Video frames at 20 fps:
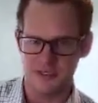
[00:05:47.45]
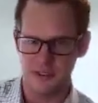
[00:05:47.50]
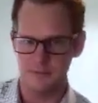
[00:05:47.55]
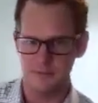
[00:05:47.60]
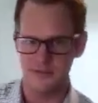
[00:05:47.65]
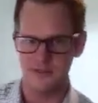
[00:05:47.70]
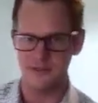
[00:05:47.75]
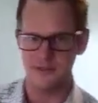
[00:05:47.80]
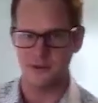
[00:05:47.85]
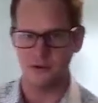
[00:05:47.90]

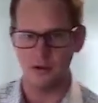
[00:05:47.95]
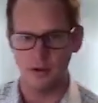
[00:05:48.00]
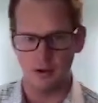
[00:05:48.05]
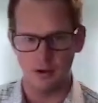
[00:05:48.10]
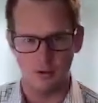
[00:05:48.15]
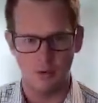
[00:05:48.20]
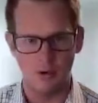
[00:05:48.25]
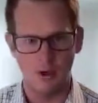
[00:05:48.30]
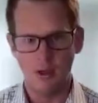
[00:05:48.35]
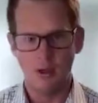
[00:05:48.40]
teams to
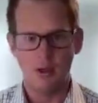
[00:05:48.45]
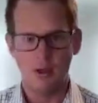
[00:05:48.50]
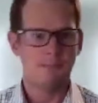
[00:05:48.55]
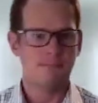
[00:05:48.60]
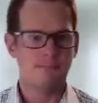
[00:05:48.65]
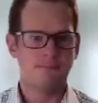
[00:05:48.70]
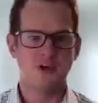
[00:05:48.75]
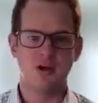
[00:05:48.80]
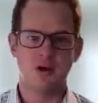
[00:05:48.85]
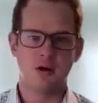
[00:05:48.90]
go,
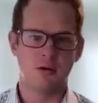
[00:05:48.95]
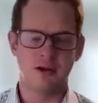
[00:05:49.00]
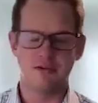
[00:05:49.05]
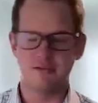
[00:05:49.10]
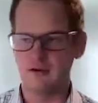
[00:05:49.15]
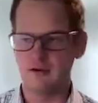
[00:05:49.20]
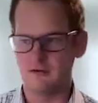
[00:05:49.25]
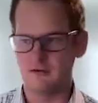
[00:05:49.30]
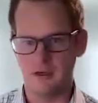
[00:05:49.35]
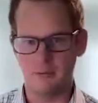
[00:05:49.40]

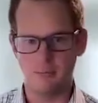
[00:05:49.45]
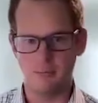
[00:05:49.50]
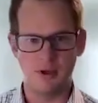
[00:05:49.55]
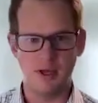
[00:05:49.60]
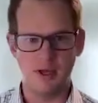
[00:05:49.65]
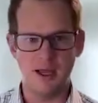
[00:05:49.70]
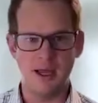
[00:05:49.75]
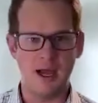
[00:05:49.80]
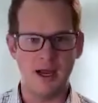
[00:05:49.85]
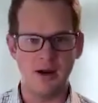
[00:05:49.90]
as an example,
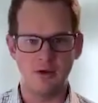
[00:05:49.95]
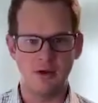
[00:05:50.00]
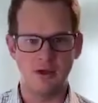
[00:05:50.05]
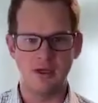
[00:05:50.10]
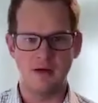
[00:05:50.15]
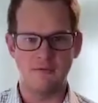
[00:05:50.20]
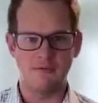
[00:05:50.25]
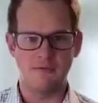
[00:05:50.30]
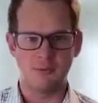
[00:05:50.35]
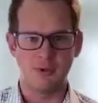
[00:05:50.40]
hey, I
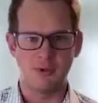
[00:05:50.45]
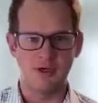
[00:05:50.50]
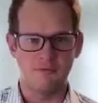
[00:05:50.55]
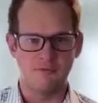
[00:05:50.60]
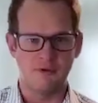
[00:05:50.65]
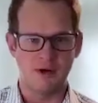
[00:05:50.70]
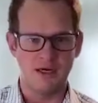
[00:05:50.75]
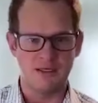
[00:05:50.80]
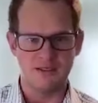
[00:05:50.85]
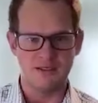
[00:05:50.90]
only have 3
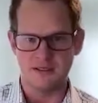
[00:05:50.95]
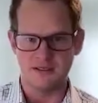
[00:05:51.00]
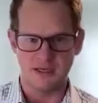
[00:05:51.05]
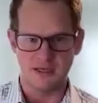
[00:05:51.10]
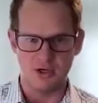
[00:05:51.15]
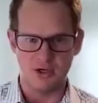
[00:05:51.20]
devices.